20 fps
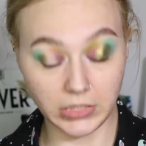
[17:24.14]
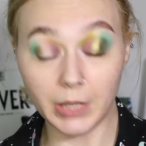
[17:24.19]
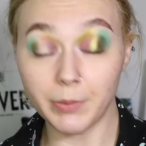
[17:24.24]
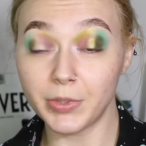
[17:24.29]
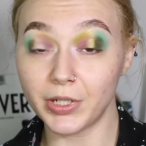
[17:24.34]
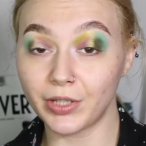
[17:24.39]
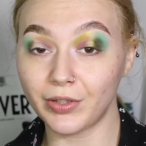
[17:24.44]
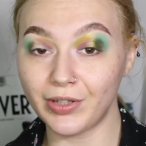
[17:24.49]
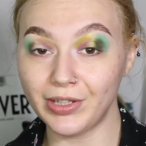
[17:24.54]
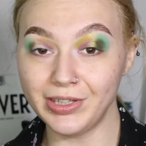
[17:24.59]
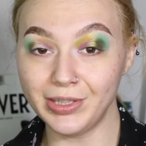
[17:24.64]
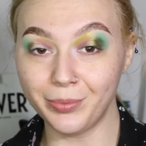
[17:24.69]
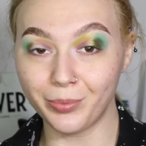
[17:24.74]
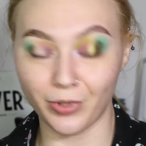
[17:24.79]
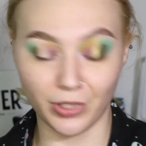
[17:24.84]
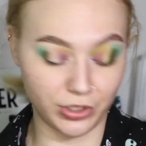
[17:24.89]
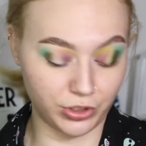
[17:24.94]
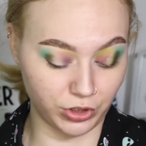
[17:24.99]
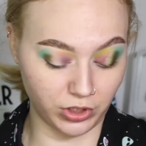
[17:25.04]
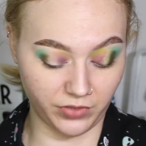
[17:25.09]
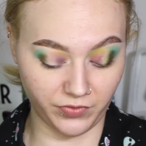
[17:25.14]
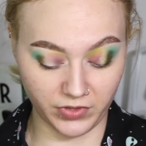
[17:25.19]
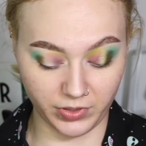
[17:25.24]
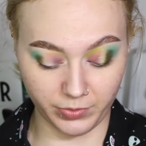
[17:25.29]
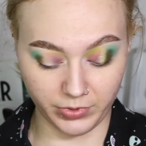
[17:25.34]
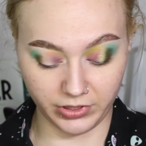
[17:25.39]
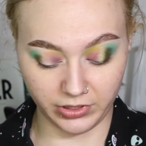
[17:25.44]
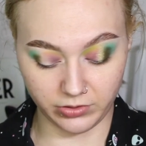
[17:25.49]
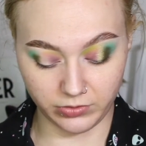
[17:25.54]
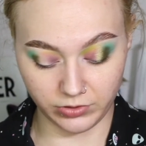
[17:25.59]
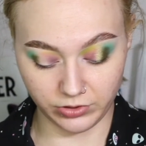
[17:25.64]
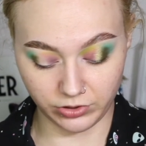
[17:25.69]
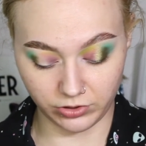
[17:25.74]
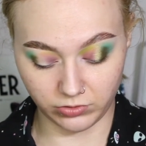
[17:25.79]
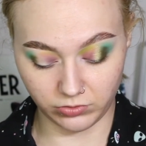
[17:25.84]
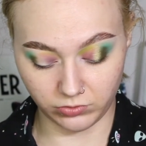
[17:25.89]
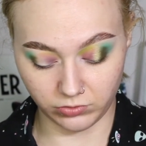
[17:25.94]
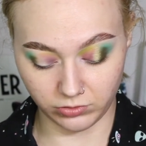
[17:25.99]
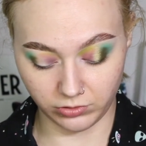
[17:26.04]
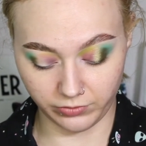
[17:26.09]
I'm gonna clean the brush off and I'm gonna go into
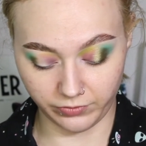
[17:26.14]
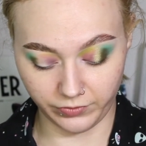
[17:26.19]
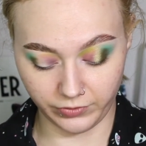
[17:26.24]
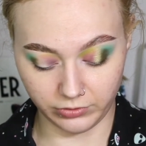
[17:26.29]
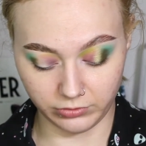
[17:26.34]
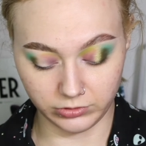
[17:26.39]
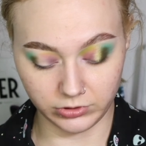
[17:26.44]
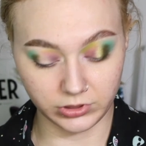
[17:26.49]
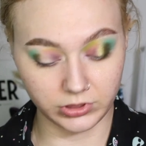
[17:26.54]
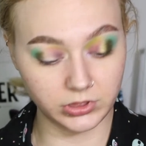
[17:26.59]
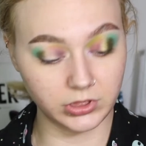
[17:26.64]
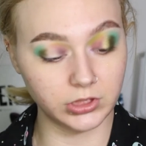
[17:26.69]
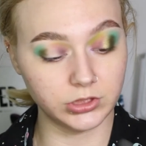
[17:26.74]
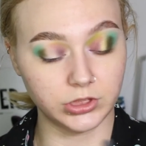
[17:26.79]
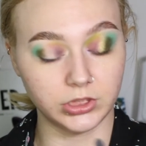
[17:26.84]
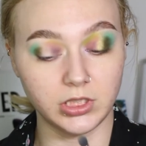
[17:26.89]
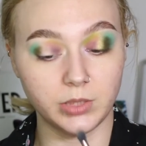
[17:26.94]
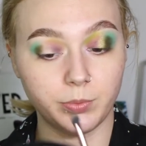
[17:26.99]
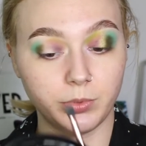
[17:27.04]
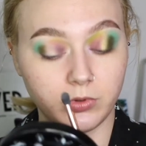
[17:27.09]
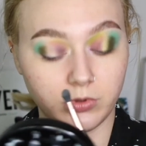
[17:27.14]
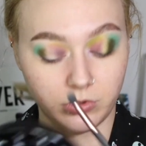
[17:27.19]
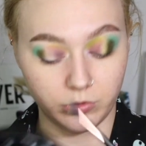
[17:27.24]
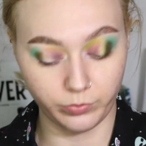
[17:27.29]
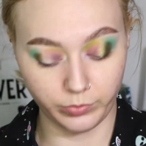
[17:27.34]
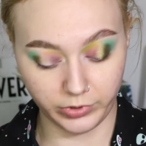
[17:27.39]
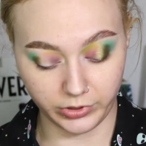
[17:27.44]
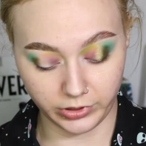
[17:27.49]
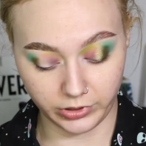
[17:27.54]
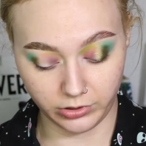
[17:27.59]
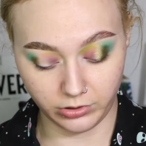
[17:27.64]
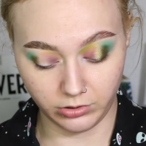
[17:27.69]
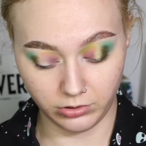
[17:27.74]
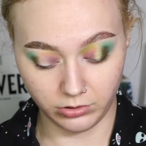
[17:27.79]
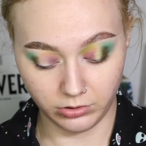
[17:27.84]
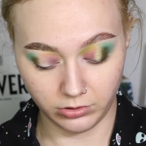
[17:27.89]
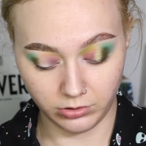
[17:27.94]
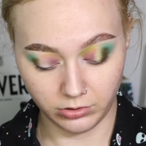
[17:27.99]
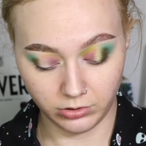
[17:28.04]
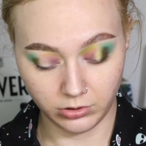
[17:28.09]
Chlorophyll and just touch it up a little bit.
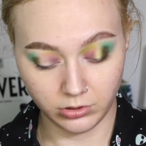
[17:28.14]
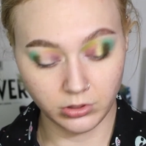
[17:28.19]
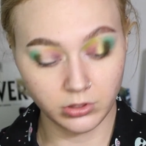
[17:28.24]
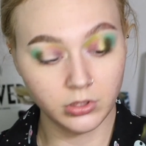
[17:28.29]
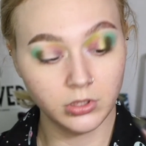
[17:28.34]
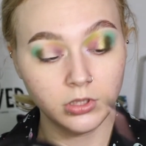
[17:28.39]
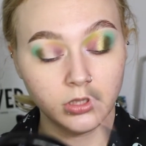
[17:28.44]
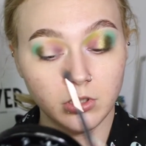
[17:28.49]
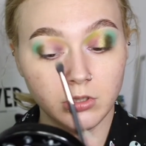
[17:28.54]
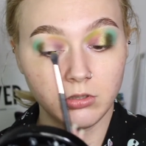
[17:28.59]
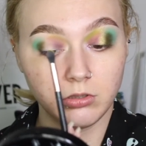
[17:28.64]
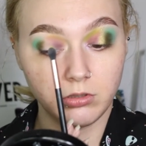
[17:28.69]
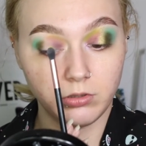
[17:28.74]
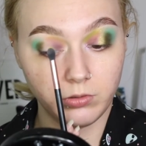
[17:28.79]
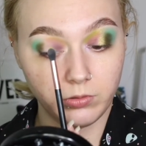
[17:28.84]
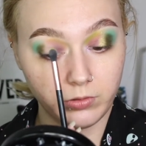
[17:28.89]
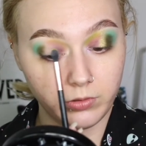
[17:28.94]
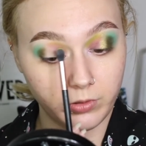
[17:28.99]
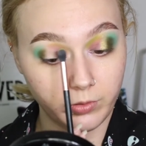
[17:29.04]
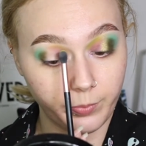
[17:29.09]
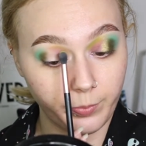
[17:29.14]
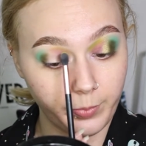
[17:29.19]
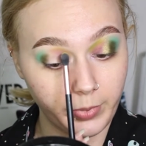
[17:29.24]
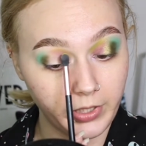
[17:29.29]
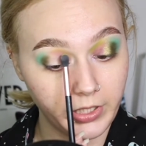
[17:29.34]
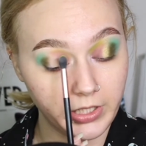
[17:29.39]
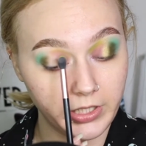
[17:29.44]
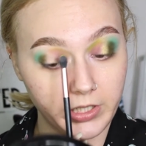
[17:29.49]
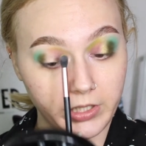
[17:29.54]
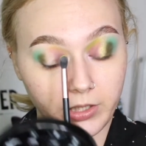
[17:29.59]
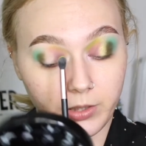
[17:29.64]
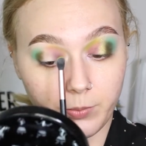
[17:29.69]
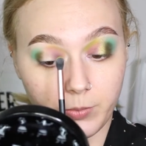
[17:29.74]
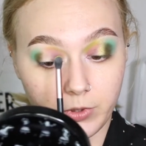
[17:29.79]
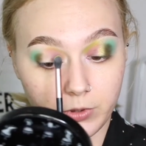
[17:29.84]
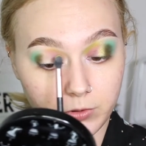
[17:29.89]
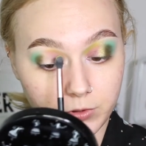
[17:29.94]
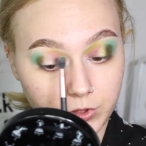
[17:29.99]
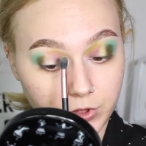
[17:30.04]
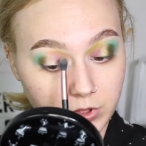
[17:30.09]
Doing little patting
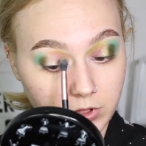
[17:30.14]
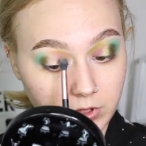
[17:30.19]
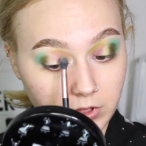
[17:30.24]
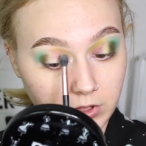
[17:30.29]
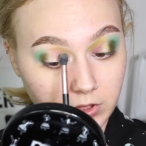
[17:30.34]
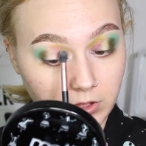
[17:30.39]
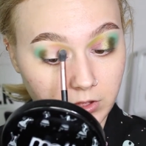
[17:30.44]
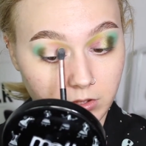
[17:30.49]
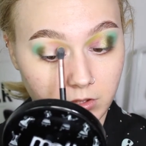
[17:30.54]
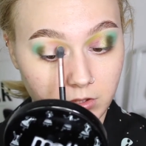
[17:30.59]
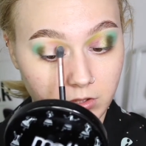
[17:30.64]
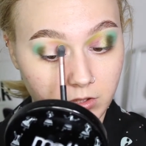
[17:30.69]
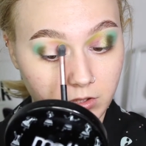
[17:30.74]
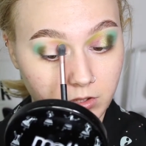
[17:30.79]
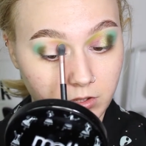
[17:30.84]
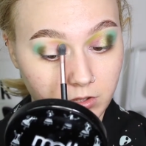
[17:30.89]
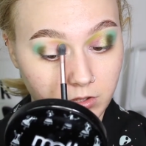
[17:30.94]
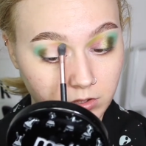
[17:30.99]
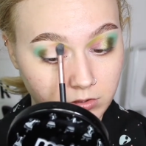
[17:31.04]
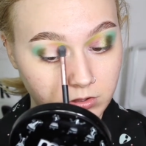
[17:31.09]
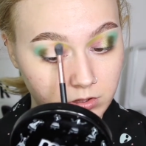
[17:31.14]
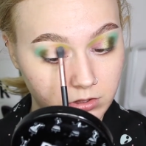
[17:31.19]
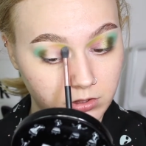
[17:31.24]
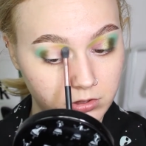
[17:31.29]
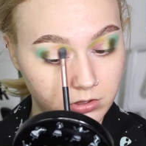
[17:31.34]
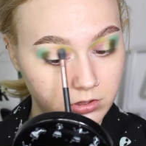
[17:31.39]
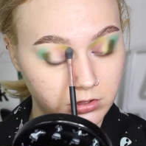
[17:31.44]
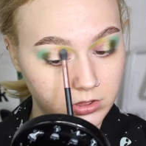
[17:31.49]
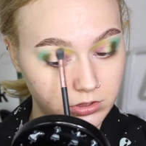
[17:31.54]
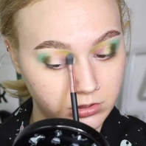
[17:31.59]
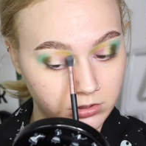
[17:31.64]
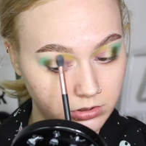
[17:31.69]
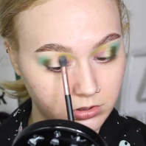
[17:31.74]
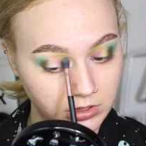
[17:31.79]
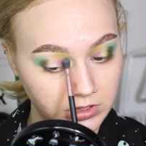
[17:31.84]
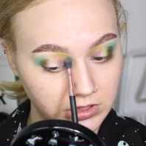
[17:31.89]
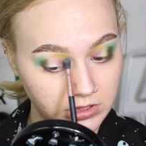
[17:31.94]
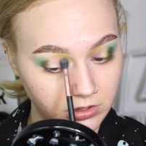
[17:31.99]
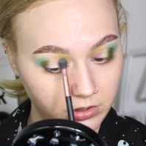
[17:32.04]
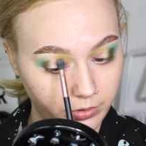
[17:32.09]
motions here.
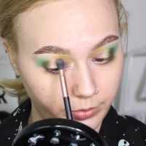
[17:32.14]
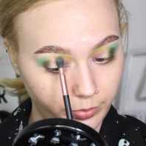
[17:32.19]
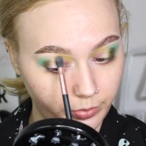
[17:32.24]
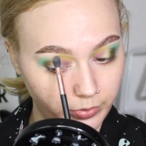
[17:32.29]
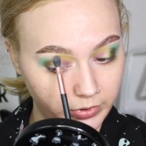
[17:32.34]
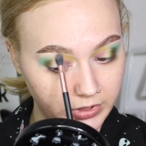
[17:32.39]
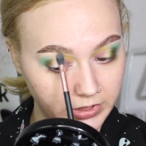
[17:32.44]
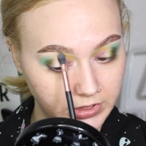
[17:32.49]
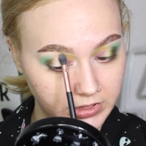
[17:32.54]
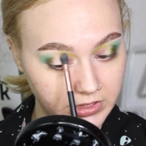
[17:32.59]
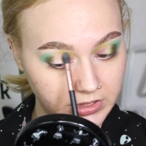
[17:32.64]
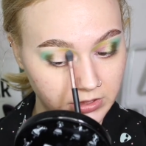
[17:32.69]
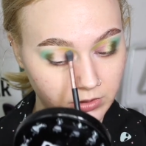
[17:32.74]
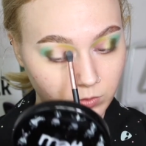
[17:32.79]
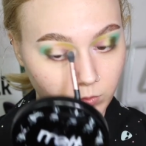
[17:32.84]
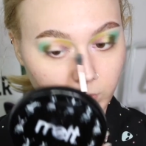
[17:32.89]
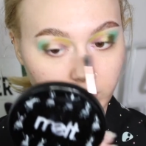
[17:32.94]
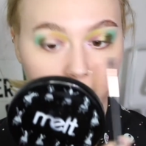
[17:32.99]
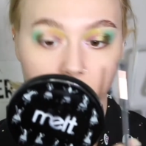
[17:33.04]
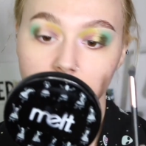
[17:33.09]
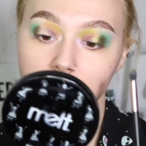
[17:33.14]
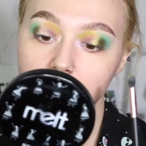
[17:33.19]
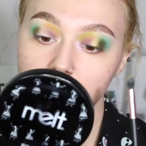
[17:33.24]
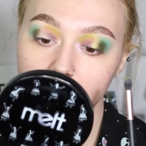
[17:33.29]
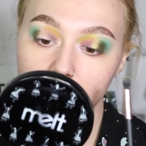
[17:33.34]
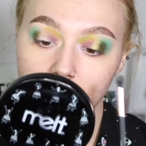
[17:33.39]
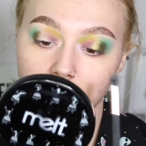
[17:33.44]
These all blend so well.